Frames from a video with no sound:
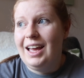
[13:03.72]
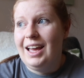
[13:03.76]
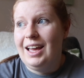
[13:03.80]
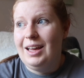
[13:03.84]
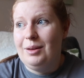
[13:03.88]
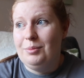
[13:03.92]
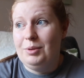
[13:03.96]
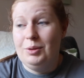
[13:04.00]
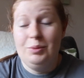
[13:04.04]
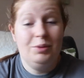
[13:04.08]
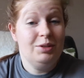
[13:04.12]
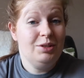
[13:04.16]

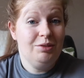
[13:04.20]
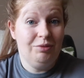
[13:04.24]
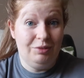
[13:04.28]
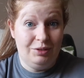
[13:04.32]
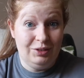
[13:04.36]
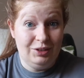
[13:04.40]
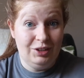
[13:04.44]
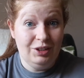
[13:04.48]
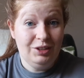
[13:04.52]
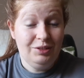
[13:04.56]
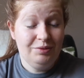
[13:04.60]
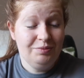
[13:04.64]
um, wasn't
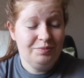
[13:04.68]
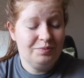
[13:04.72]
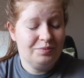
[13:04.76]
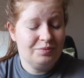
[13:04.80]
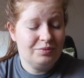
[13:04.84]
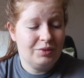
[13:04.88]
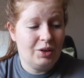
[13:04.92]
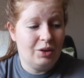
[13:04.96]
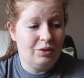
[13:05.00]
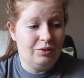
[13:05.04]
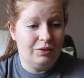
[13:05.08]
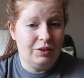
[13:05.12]
fun
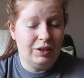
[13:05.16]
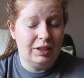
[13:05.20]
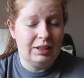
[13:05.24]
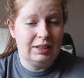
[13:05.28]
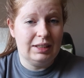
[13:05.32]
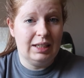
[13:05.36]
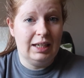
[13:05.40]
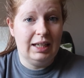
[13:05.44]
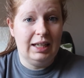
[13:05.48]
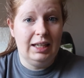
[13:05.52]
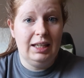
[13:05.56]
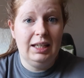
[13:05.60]

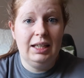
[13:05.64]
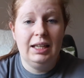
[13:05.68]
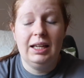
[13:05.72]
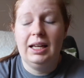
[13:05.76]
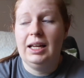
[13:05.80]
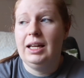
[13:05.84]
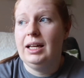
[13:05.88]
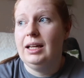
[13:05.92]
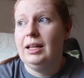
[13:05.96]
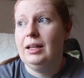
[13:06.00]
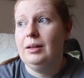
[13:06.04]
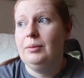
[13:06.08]
obviously
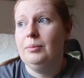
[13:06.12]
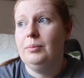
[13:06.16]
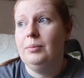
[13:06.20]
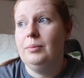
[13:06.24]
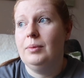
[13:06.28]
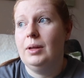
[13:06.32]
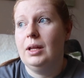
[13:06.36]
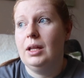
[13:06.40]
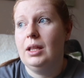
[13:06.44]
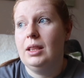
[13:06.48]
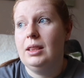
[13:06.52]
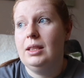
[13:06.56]

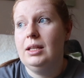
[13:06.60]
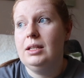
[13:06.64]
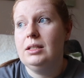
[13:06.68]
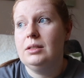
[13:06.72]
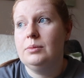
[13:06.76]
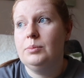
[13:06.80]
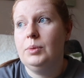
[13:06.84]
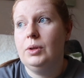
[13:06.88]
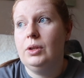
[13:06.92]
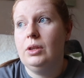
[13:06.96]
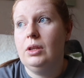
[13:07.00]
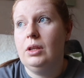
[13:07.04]
um,
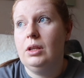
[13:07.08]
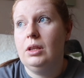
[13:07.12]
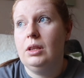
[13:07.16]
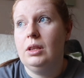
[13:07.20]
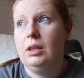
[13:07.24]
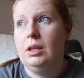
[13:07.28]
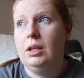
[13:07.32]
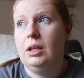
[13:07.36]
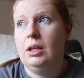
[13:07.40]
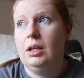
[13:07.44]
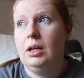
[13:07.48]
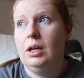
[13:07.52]
this month
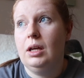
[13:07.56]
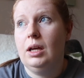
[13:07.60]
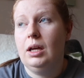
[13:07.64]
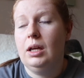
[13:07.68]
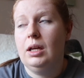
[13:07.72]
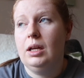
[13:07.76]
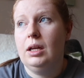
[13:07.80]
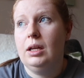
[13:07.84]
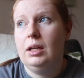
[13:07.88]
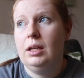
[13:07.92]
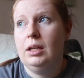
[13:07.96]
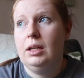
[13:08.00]

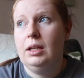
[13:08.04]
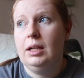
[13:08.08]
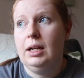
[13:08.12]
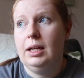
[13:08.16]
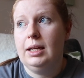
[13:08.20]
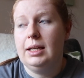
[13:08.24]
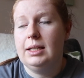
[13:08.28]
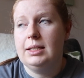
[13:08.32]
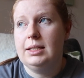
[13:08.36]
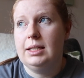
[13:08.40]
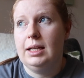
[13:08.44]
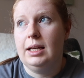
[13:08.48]

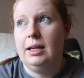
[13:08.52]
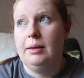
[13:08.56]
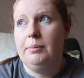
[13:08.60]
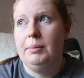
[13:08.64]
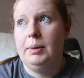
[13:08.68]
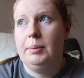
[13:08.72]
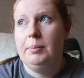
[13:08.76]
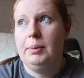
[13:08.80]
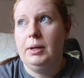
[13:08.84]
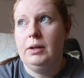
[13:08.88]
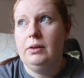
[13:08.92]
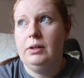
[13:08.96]
like I said
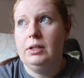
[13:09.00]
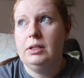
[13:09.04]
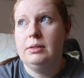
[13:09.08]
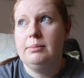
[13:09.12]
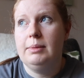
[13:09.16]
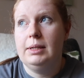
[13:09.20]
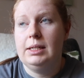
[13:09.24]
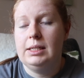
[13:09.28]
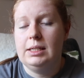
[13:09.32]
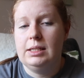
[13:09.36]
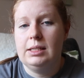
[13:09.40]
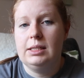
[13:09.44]
my period's
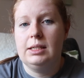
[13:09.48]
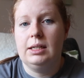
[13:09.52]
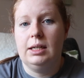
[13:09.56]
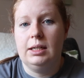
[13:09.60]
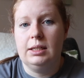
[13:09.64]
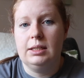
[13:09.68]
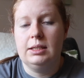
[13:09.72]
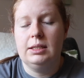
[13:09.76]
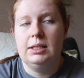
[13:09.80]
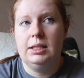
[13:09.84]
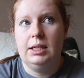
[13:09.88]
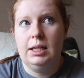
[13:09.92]
meant to
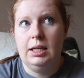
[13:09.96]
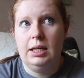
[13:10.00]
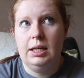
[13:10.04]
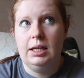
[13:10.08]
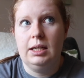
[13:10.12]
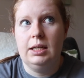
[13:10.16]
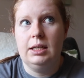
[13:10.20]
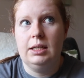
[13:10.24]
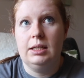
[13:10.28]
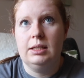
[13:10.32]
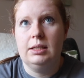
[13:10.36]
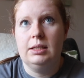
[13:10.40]
start today
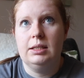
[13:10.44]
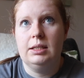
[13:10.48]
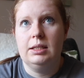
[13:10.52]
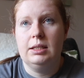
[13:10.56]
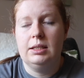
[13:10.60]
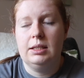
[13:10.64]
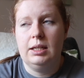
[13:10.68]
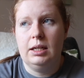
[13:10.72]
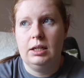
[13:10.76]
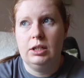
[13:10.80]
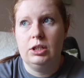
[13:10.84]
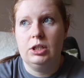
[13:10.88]
it is
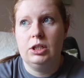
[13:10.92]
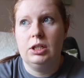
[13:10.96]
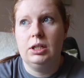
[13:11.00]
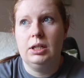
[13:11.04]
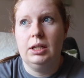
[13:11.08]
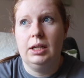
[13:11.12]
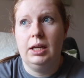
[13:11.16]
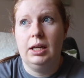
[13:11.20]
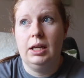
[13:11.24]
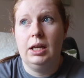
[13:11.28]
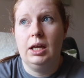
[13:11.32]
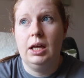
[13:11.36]

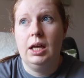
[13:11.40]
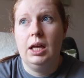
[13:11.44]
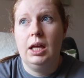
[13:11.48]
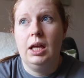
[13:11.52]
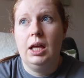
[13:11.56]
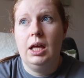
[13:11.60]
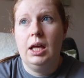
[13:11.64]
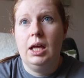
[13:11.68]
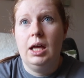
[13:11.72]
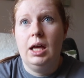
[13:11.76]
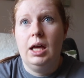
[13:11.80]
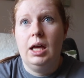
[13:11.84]
essentially
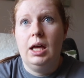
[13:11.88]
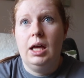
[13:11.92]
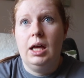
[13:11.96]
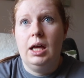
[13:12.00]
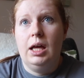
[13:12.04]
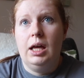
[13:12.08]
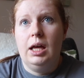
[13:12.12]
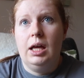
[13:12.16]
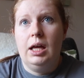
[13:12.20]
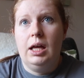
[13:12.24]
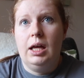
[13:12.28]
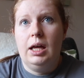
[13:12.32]

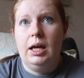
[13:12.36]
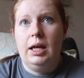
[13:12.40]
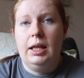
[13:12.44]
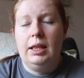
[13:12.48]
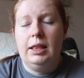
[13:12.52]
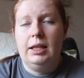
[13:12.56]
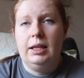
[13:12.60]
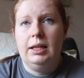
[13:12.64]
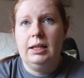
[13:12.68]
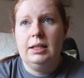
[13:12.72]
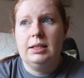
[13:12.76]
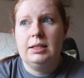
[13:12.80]
I
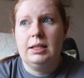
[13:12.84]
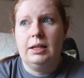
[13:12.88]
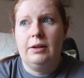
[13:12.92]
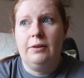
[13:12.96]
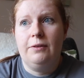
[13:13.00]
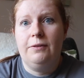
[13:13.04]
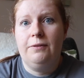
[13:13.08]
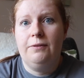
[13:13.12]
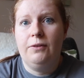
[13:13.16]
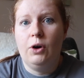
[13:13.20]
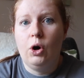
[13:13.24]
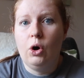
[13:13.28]
think it's like
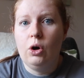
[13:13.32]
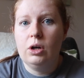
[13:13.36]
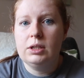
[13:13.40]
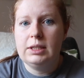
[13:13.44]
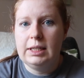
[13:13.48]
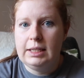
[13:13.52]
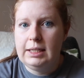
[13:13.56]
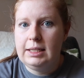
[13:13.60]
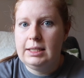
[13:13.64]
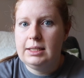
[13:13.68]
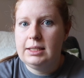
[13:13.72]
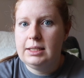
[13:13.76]

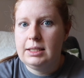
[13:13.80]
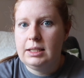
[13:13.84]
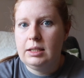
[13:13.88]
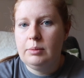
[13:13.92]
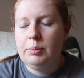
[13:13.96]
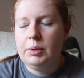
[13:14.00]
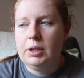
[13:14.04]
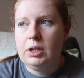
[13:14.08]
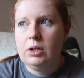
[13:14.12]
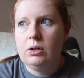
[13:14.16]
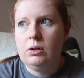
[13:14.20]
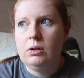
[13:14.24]
14
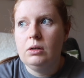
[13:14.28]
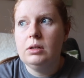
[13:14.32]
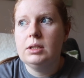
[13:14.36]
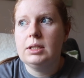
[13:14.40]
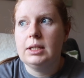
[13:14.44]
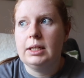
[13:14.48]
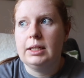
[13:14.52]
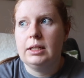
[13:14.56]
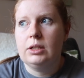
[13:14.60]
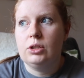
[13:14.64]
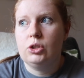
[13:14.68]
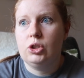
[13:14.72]
DPO
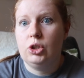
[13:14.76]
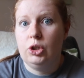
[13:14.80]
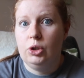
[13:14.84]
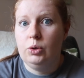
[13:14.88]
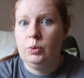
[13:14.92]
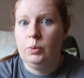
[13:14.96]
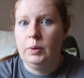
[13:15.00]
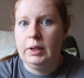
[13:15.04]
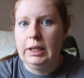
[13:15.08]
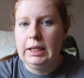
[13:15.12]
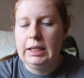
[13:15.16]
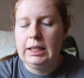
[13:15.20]
it's like
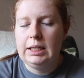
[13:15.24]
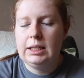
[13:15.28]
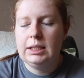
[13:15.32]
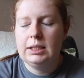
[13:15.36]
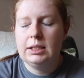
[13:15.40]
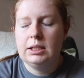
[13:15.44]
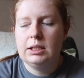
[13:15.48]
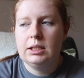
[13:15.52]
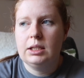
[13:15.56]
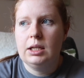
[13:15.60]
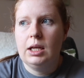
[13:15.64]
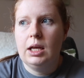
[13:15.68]
two
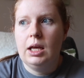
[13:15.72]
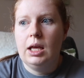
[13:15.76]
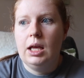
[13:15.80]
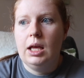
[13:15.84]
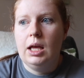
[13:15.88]
weeks